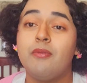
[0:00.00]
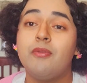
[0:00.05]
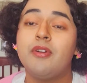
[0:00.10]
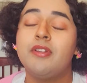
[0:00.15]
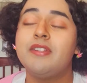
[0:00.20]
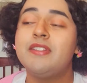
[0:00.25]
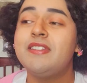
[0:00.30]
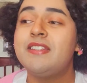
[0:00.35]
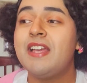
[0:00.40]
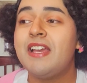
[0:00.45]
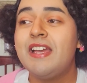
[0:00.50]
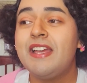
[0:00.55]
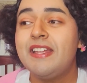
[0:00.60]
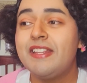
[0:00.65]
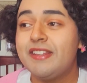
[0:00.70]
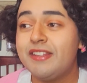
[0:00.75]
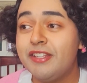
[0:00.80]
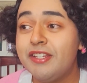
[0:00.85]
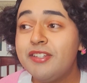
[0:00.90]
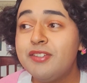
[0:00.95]
ones.
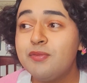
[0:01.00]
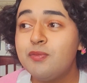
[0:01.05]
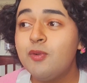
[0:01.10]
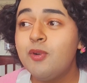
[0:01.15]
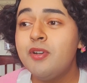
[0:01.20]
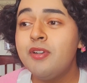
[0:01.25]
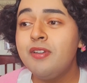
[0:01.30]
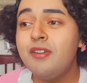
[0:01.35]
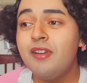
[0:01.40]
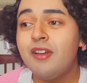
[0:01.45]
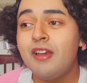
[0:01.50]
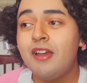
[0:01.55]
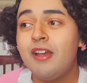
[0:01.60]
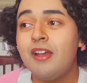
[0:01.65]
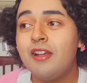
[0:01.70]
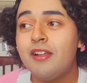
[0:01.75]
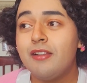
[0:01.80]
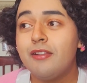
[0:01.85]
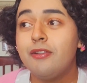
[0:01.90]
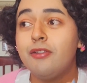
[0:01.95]
This one
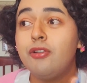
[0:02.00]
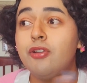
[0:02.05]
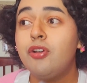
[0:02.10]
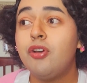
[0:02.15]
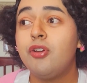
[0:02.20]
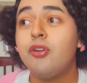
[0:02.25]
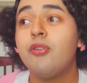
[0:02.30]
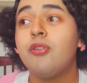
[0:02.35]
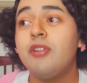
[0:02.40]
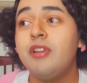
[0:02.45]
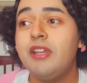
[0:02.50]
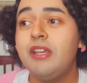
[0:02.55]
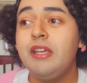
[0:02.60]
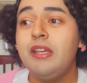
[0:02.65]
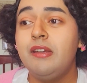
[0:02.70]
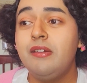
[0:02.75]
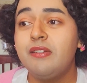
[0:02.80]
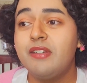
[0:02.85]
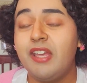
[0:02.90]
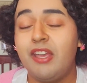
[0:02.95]

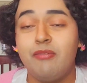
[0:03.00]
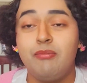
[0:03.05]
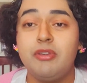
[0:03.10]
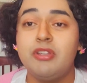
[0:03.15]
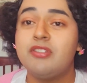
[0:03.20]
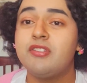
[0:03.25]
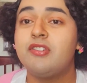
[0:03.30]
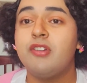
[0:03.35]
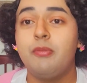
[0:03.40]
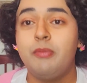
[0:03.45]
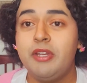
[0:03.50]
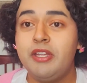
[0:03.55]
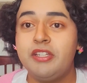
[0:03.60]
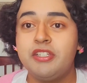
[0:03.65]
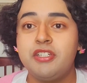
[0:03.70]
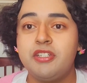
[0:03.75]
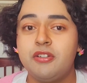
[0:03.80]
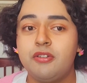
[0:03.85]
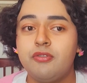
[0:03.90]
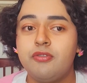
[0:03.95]
literally gave me so many
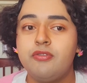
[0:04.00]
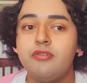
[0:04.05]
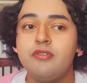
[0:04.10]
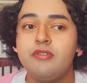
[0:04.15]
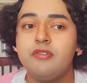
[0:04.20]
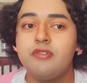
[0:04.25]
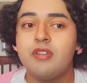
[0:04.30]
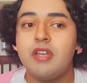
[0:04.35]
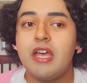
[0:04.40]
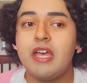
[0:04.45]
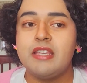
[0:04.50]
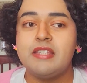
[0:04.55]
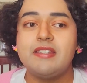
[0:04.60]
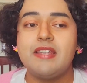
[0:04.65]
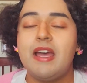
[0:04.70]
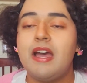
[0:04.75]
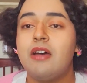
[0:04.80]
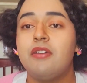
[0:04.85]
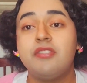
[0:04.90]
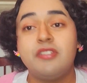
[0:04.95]
chills as to
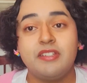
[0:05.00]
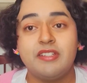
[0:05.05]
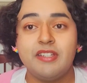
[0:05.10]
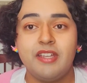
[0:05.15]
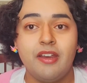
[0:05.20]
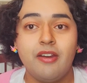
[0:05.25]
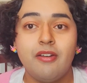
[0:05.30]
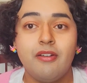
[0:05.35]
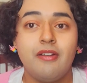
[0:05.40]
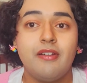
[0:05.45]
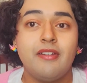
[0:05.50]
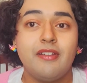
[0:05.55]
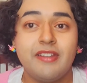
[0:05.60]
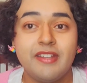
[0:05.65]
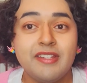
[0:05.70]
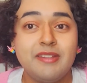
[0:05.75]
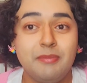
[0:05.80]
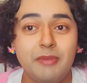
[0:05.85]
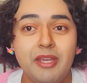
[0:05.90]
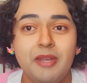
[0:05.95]
how scared
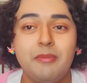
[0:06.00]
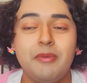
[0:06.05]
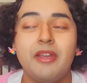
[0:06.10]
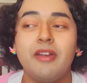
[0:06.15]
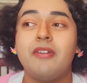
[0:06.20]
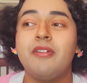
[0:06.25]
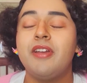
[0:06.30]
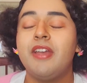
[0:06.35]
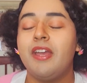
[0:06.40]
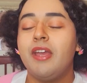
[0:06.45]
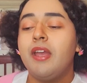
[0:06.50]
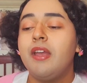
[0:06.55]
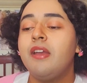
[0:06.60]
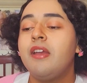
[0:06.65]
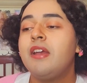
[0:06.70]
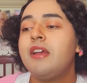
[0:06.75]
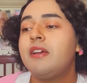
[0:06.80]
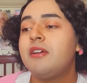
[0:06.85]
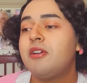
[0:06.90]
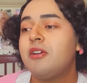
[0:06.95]
this made me, okay?
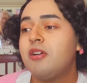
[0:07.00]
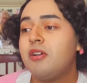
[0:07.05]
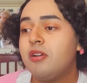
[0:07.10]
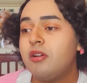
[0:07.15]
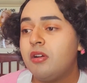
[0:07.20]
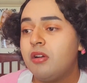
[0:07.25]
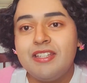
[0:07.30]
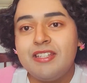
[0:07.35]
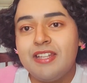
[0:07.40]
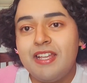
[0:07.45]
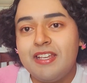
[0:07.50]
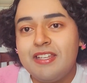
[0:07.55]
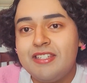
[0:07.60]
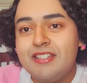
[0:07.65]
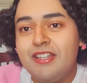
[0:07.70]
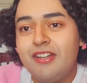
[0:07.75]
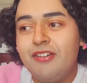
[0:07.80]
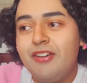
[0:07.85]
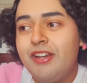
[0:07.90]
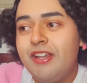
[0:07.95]
This last
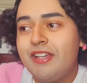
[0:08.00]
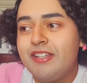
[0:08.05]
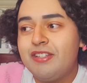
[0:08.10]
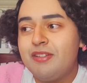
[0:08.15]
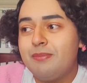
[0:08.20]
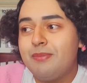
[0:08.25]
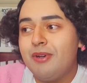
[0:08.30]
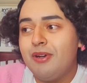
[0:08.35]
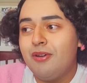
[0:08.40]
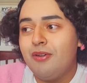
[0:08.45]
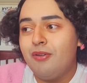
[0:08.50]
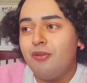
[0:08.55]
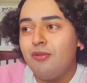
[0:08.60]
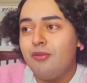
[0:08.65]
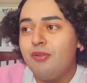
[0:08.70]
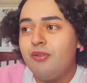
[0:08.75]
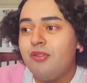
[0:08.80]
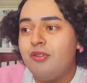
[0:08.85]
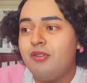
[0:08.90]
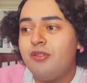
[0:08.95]
theory is
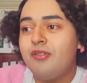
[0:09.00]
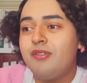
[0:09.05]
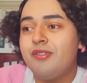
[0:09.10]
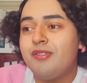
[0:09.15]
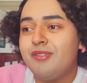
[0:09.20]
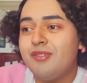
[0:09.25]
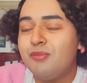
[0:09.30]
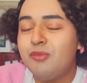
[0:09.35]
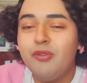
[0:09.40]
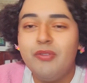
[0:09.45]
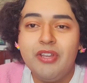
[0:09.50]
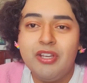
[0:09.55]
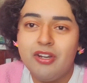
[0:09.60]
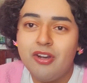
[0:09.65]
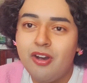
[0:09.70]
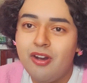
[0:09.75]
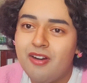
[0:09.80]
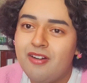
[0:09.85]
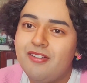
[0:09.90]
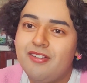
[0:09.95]
about the movie
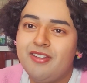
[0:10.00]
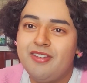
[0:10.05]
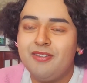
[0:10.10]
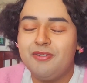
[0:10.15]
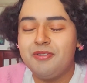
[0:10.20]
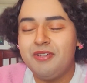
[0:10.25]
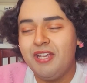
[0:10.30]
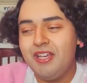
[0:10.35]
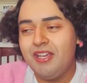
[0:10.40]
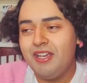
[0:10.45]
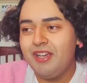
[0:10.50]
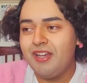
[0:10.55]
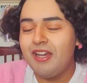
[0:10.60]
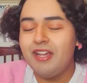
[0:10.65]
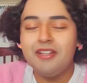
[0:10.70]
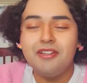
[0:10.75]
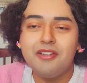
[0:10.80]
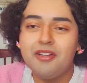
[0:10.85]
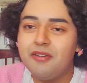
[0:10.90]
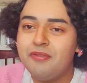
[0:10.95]
Cars, okay? I
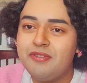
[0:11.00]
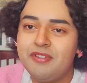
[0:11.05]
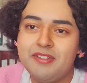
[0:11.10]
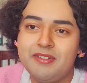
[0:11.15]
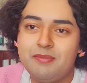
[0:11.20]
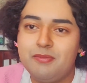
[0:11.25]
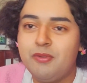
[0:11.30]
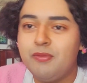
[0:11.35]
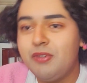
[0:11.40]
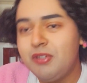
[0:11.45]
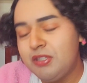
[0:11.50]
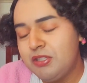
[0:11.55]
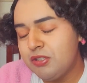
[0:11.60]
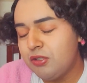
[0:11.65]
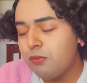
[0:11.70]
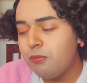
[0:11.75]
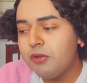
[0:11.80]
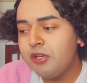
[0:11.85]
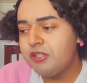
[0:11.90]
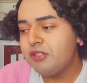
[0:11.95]
love this movie
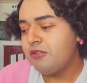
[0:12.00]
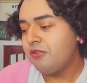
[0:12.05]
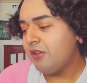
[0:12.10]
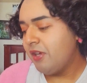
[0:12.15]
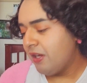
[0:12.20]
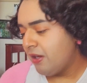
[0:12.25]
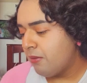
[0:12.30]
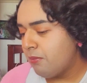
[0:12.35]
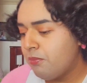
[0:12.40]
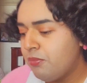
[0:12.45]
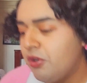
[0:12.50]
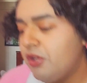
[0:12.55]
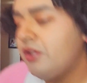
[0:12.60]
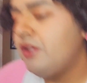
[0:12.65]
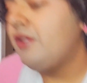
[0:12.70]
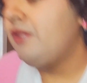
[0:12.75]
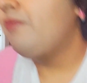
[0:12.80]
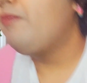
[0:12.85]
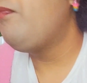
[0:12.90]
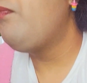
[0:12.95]
so much, okay? But
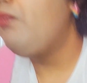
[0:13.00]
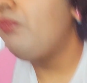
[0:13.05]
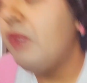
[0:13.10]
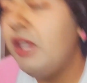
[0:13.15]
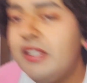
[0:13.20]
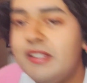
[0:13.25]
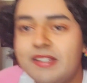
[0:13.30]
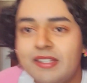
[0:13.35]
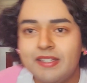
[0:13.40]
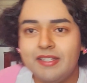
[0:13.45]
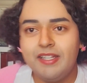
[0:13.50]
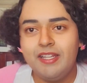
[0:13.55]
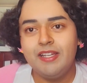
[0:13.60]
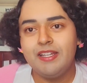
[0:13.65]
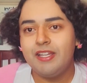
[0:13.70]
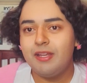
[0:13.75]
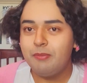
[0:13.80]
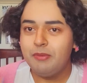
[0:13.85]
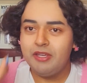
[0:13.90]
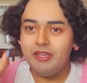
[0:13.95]
basically,
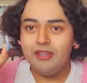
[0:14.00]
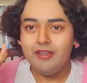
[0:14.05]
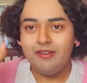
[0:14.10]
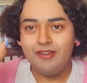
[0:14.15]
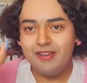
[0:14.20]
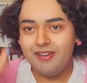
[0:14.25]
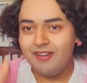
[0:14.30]
let me